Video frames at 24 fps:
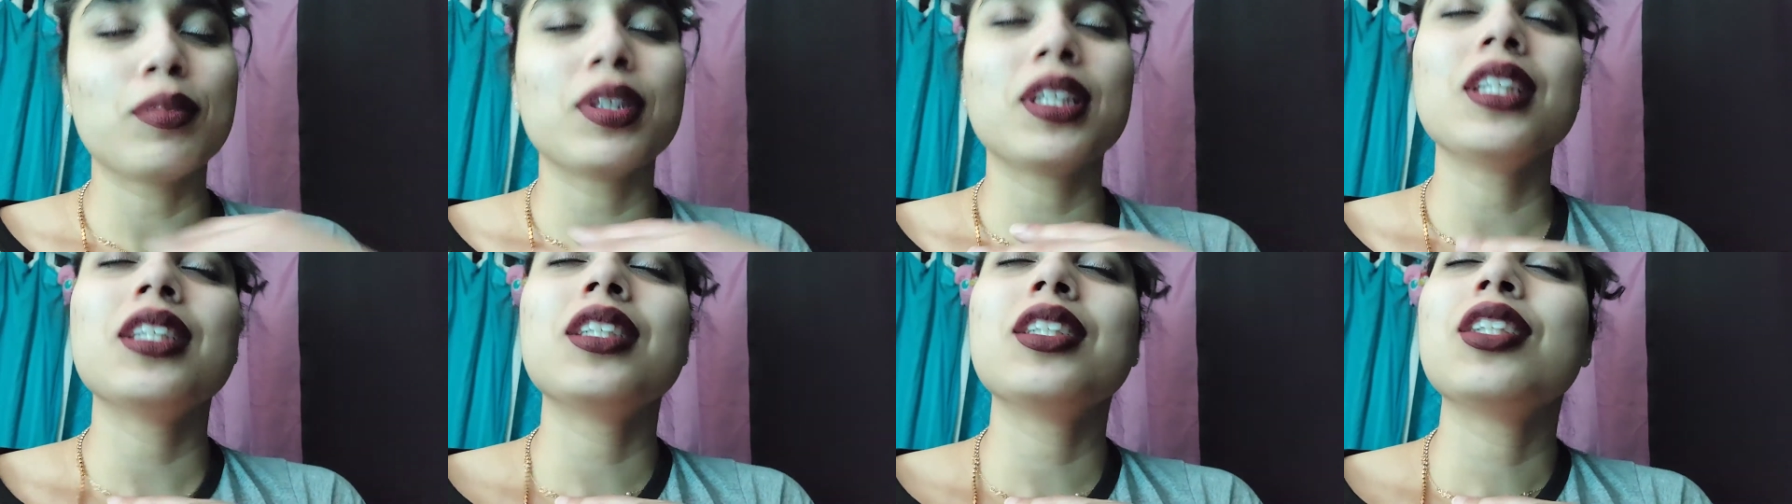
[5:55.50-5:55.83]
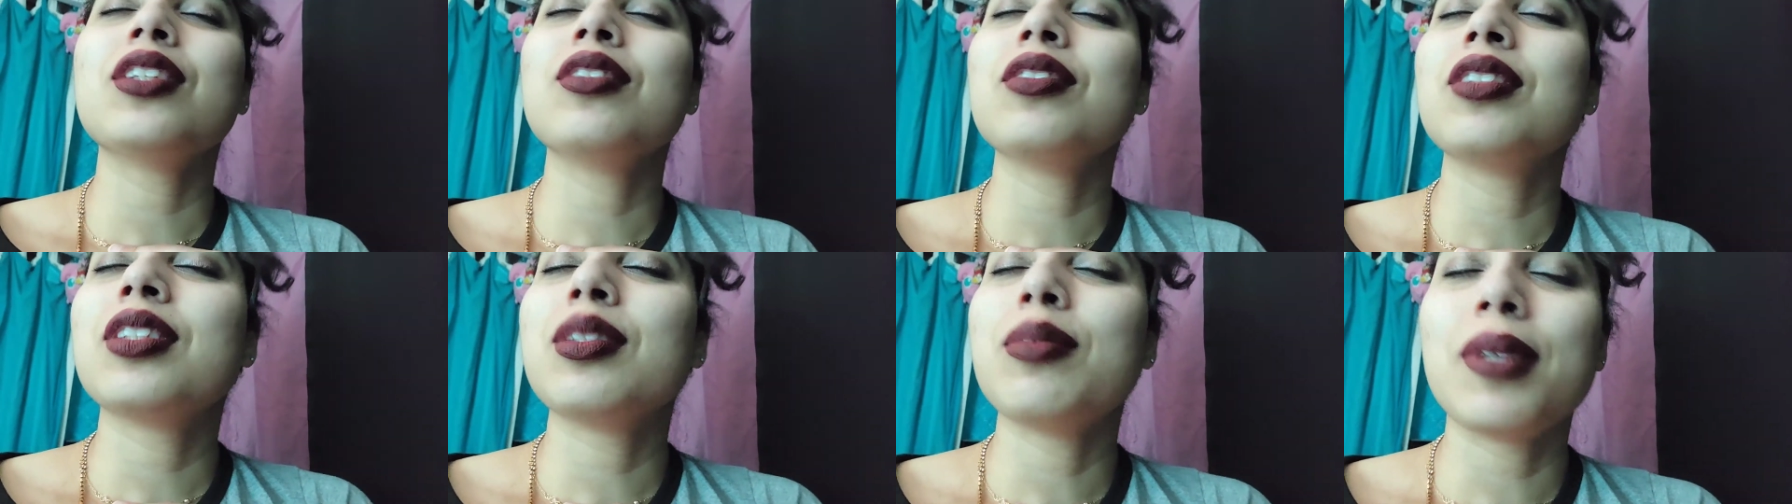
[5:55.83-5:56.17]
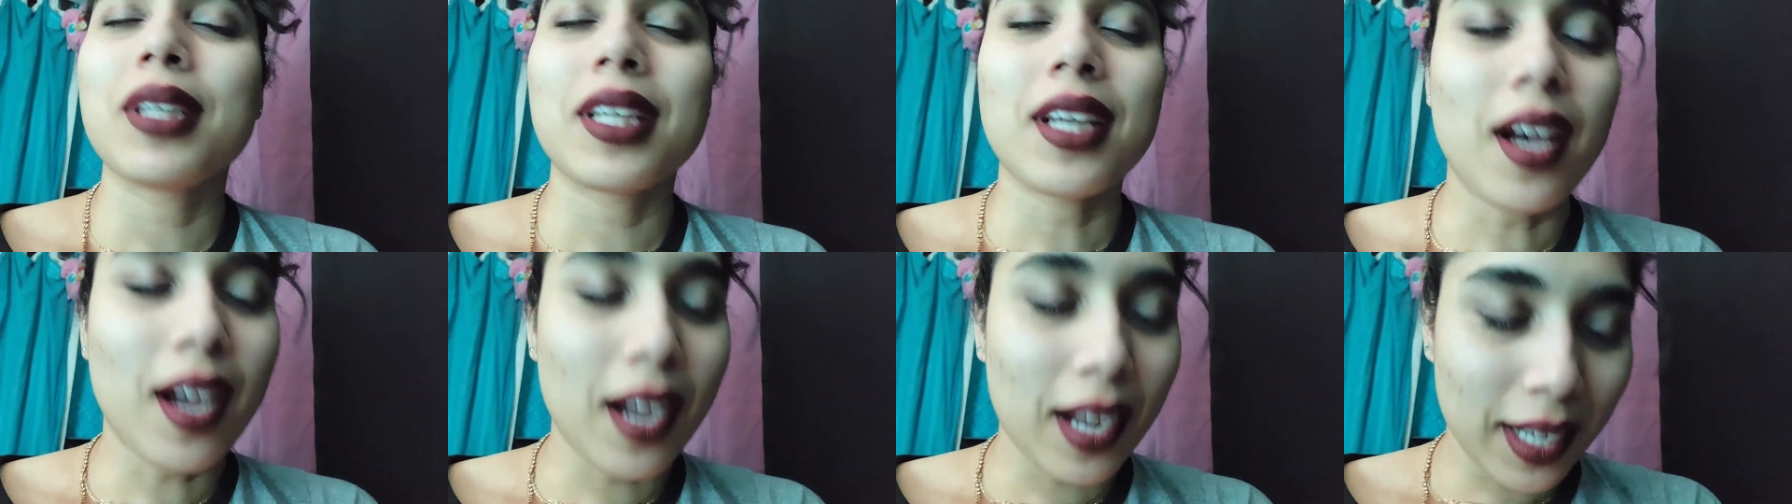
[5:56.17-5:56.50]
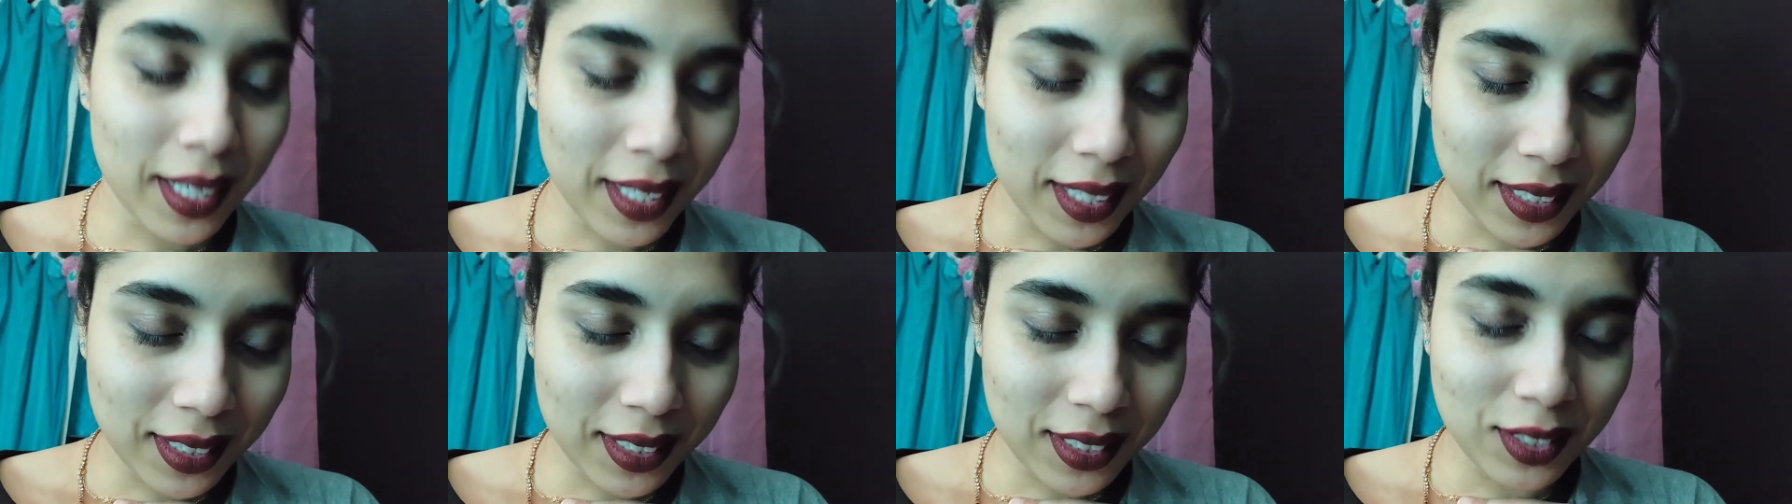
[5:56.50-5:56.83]
Please choose to be
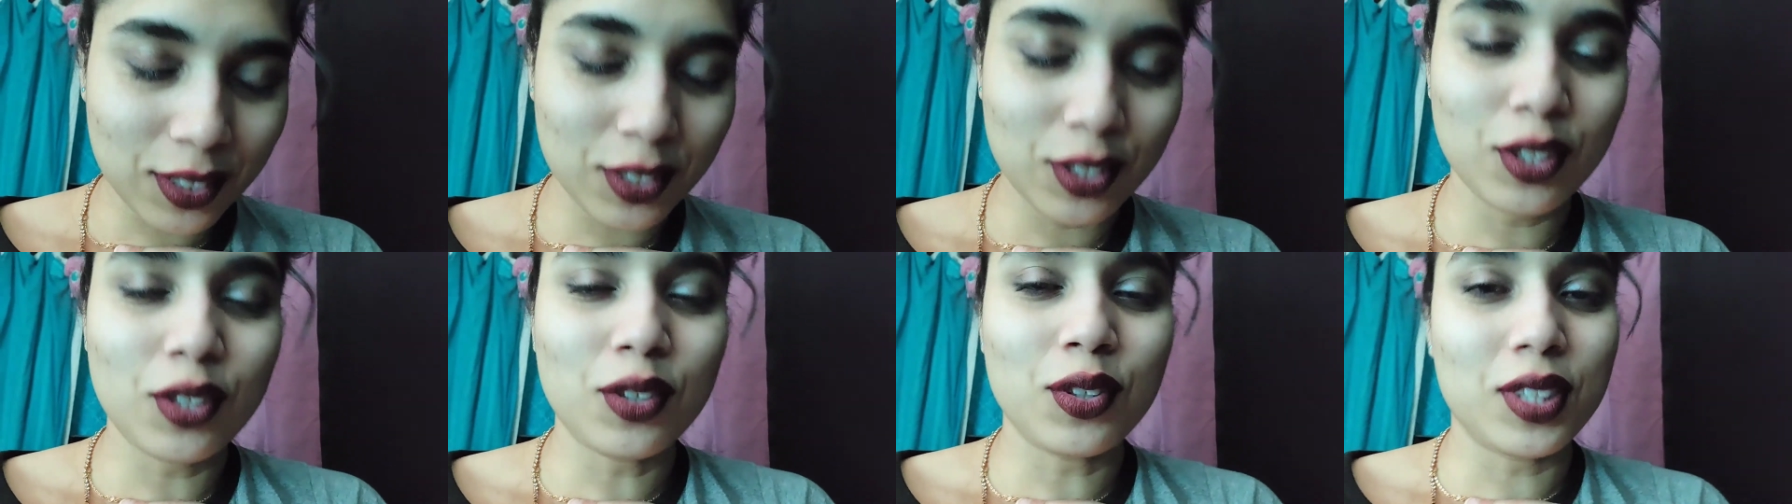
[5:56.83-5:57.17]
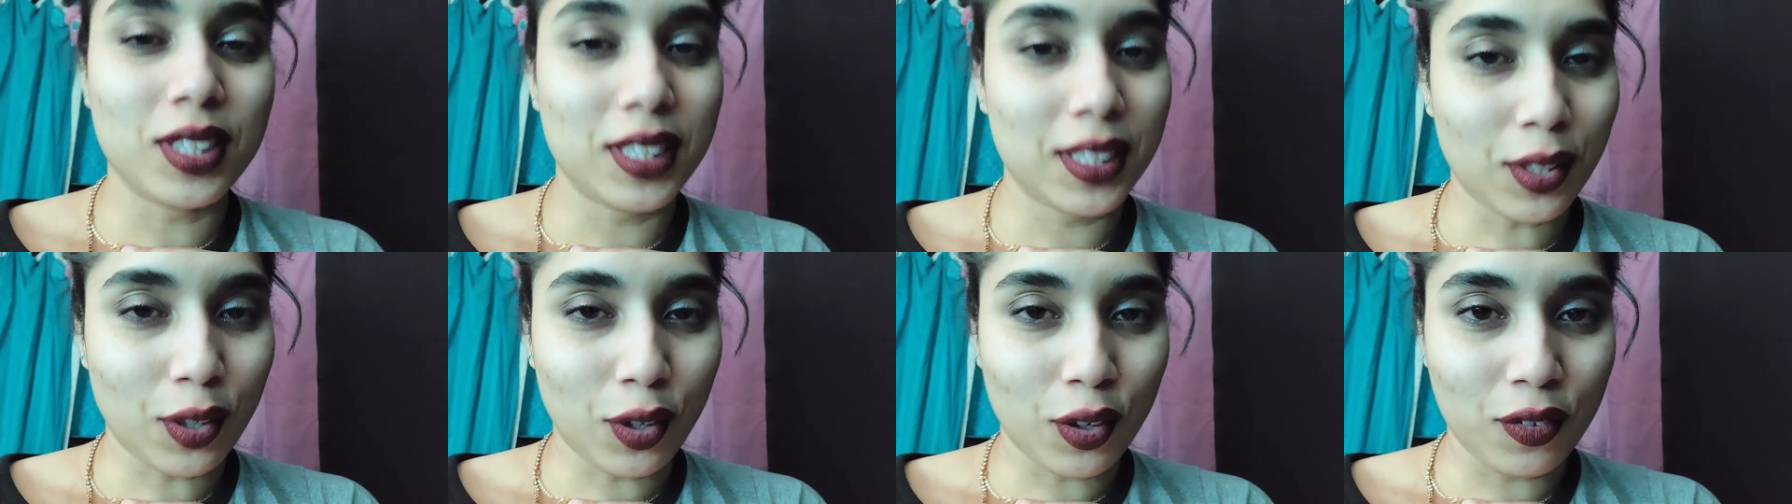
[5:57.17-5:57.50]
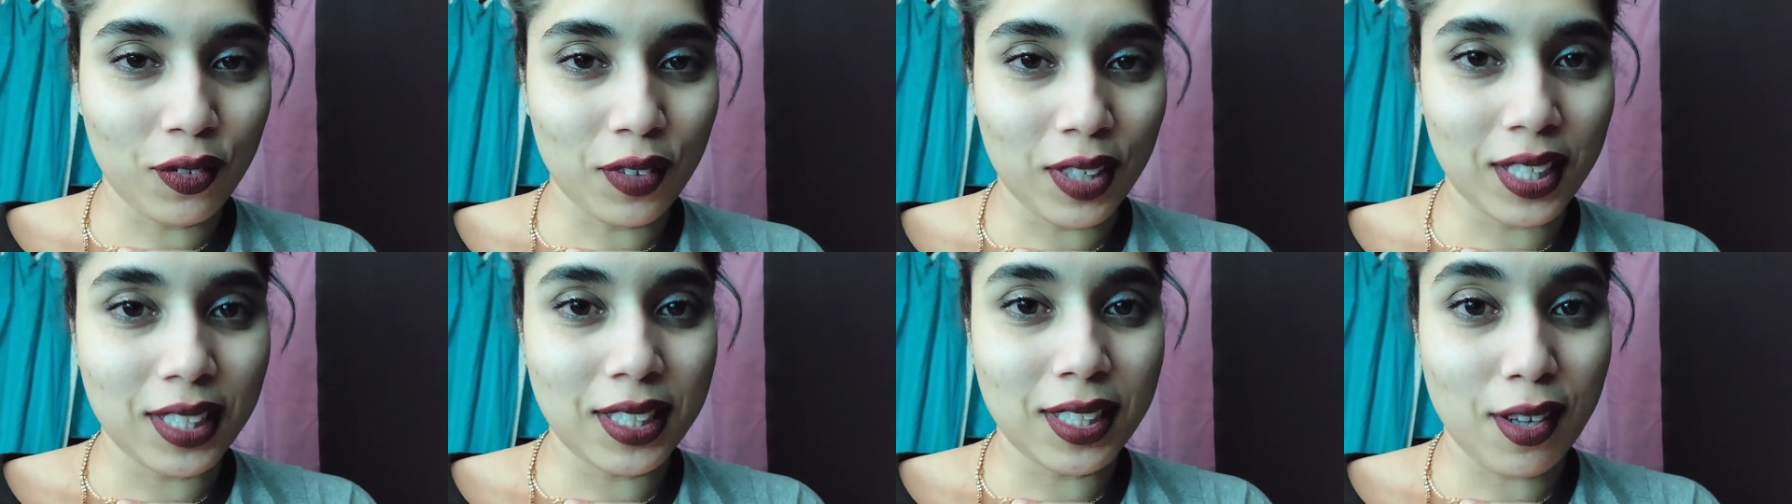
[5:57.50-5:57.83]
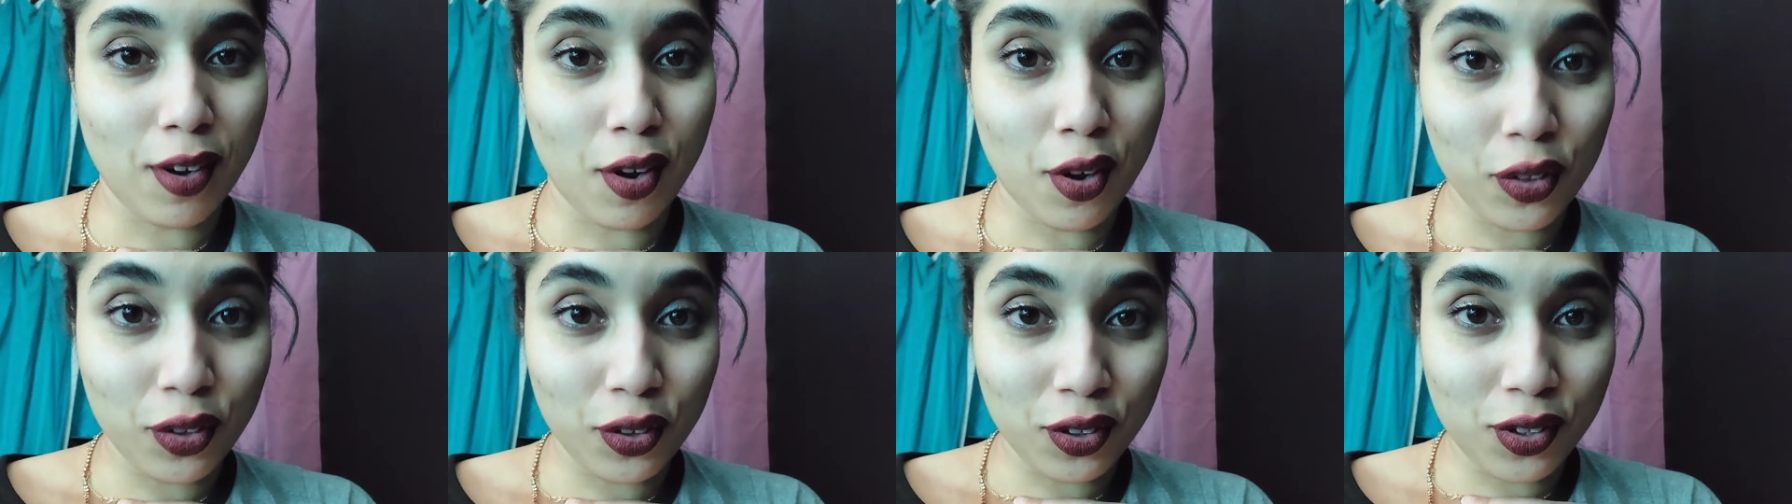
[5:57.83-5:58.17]
kind to yourself and to
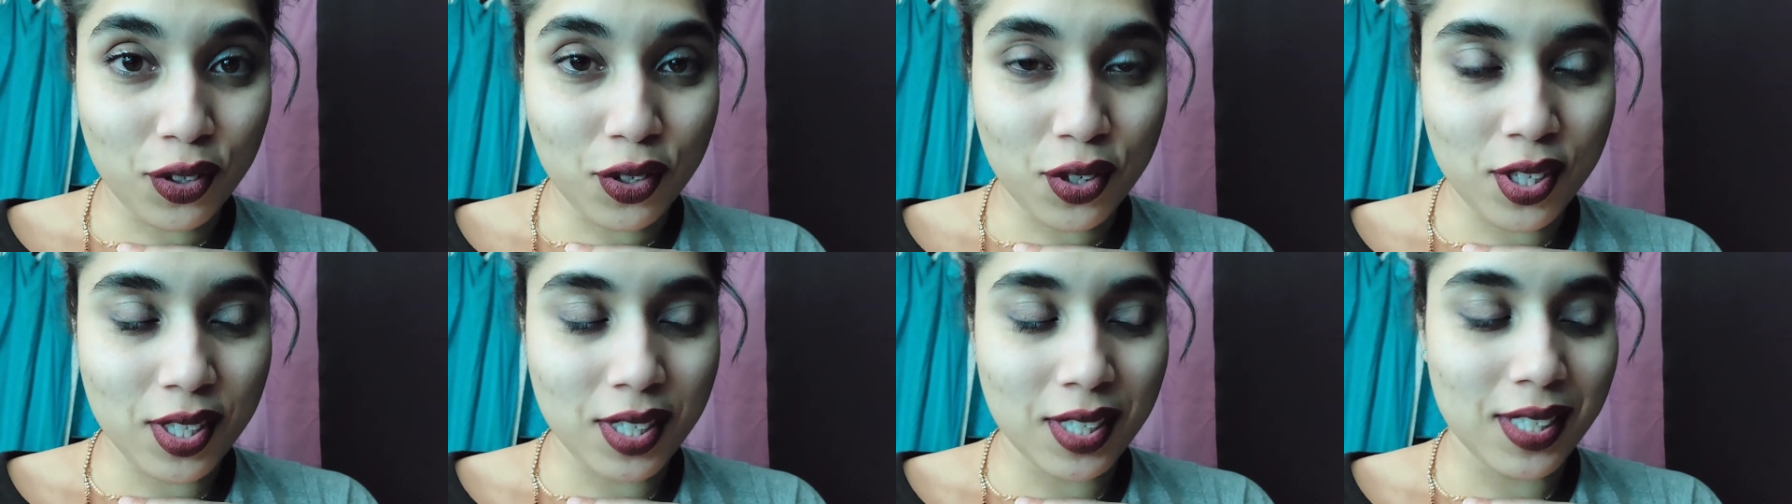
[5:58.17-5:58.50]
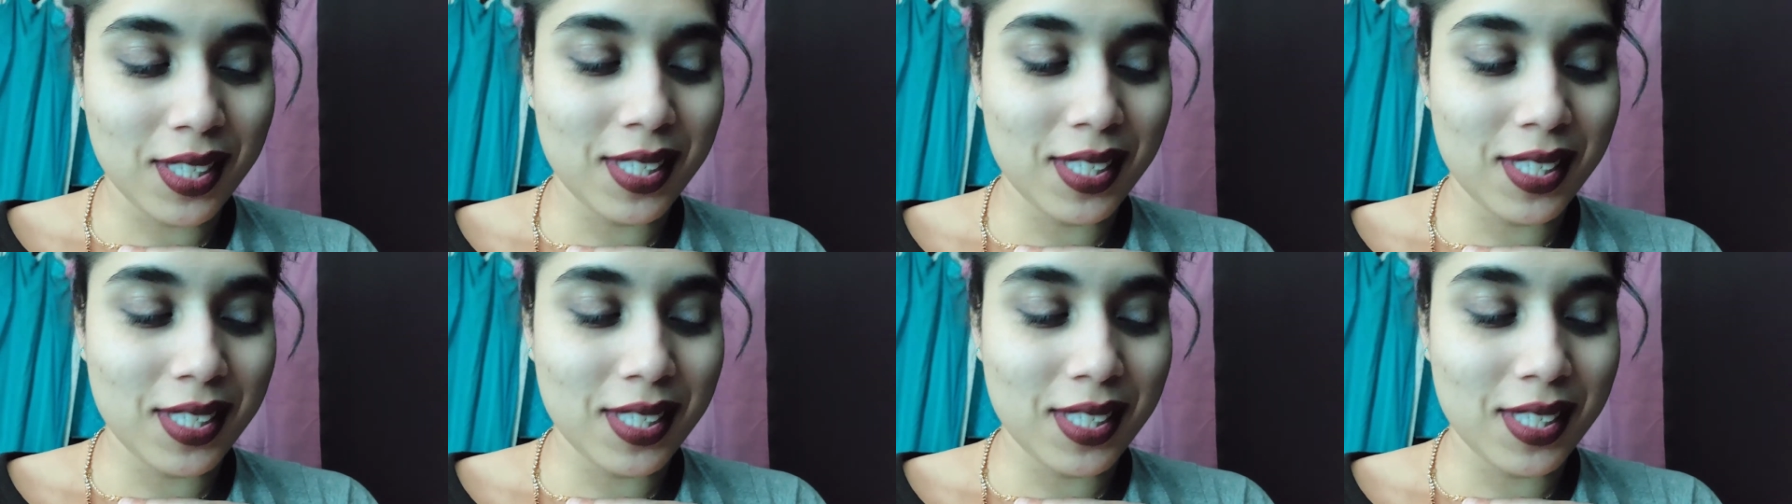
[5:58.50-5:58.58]
others.